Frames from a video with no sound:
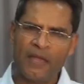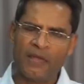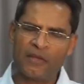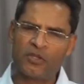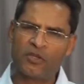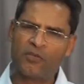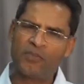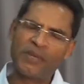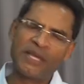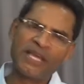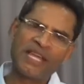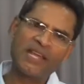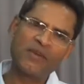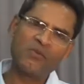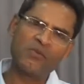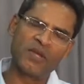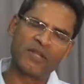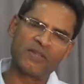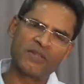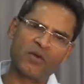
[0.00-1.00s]
To
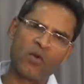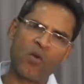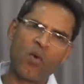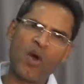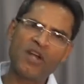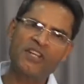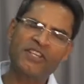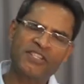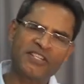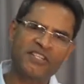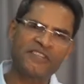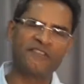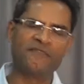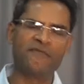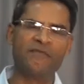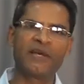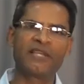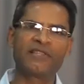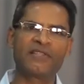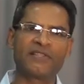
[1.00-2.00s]
begin with, quantitative
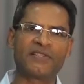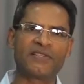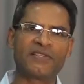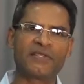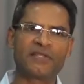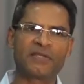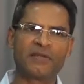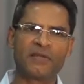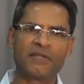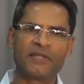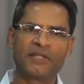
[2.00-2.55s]
methods